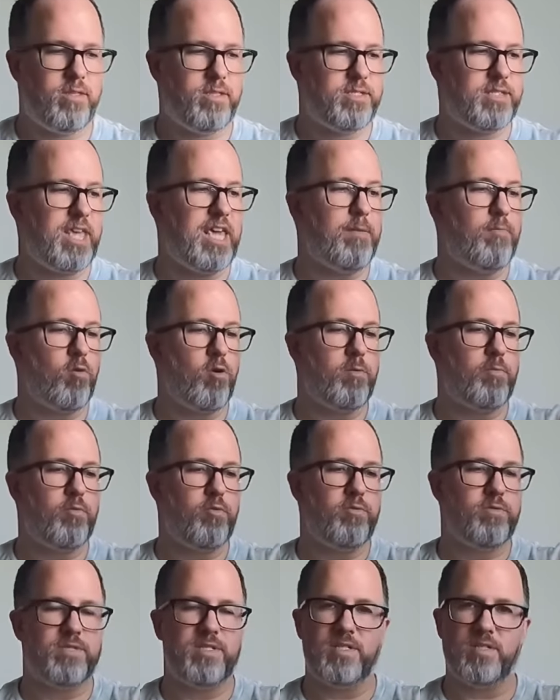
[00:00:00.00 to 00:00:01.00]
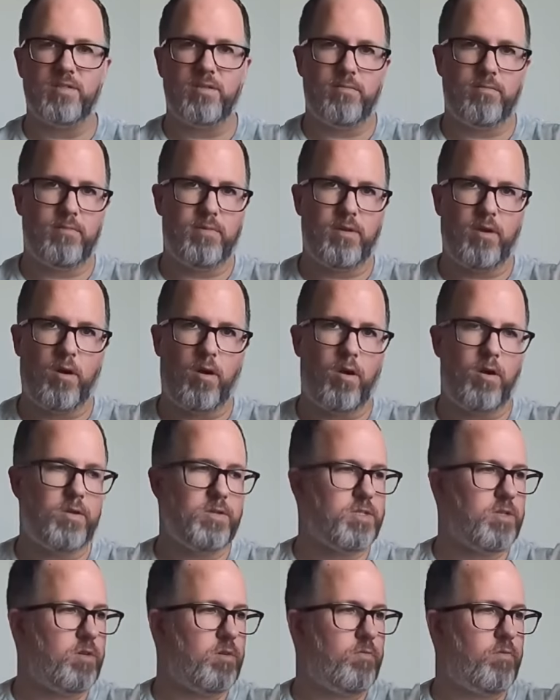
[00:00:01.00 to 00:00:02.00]
ski board boots are
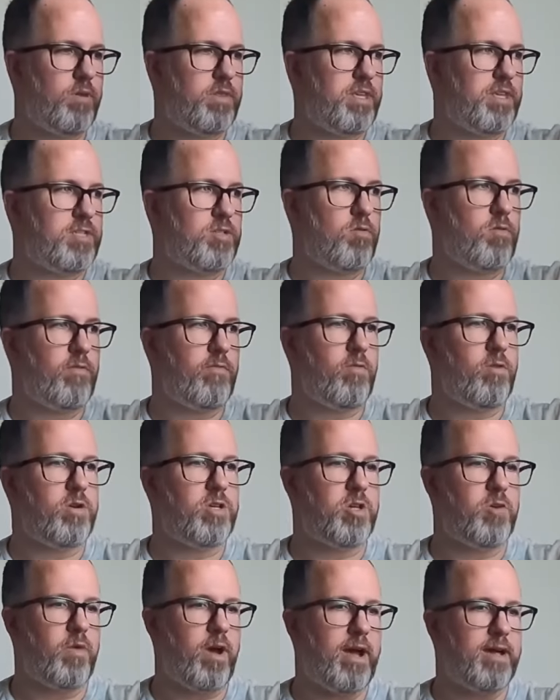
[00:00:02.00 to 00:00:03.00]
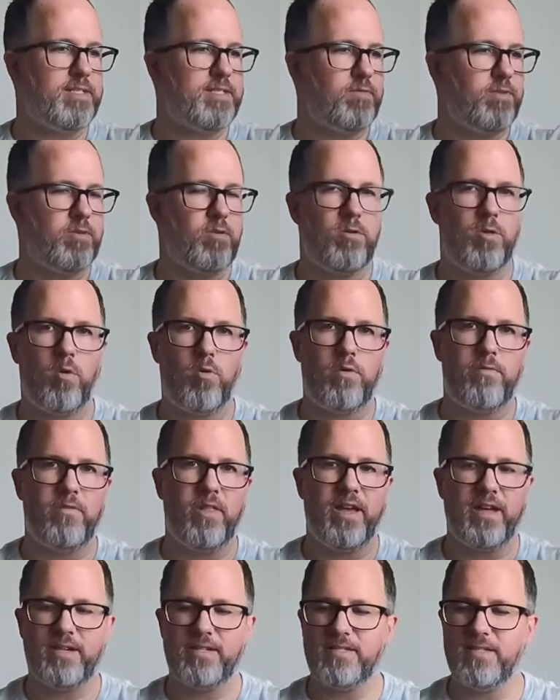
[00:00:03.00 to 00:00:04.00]
also what these are referred to as, with their lower
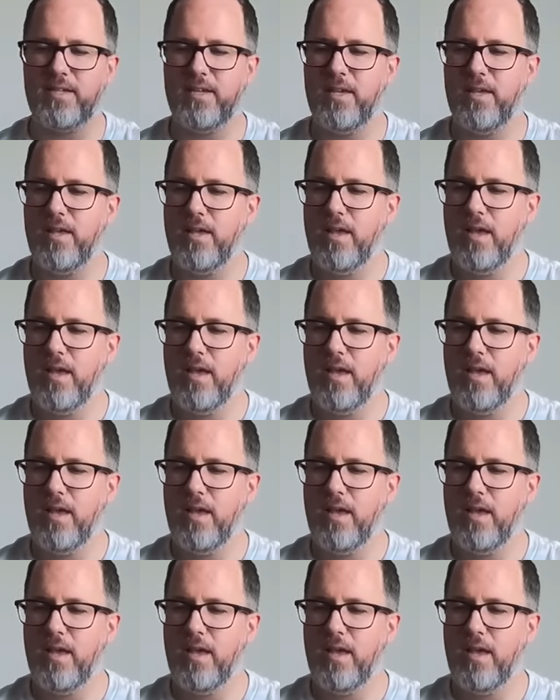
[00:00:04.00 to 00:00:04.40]
flex.